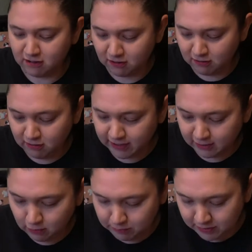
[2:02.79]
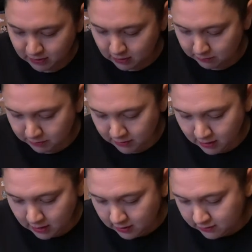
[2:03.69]
going to go ahead and open it up
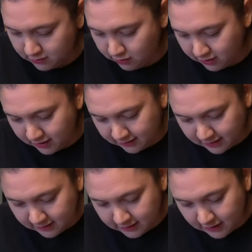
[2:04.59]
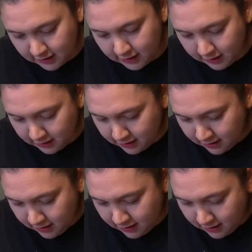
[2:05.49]
so you guys can see
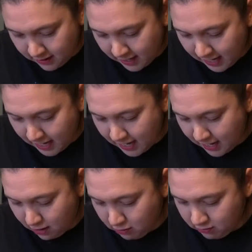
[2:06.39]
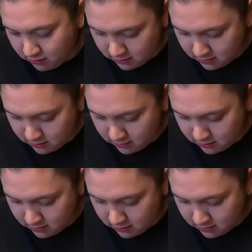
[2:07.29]
how